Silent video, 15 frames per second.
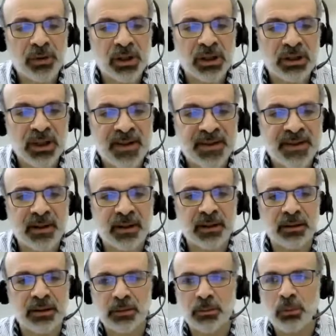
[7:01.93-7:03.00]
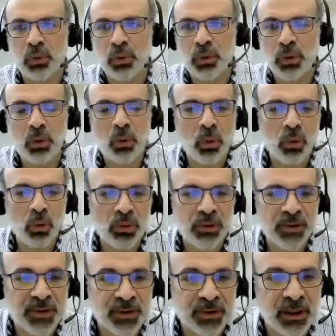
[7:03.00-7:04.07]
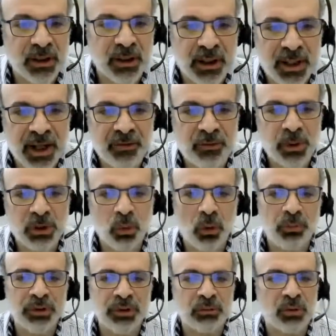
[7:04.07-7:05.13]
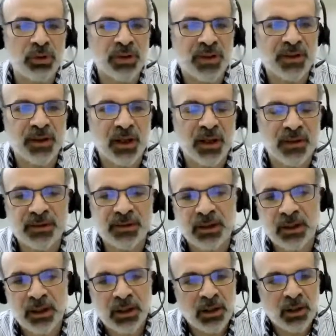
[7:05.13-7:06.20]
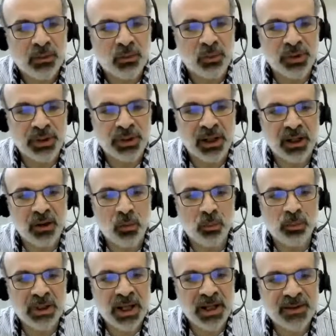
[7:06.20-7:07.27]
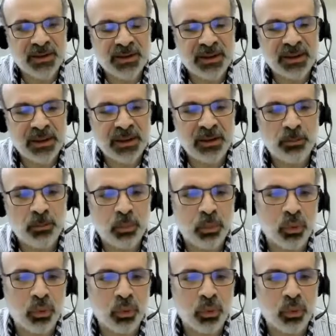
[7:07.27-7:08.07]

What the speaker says: classical protocols have been often criticized for their complexity,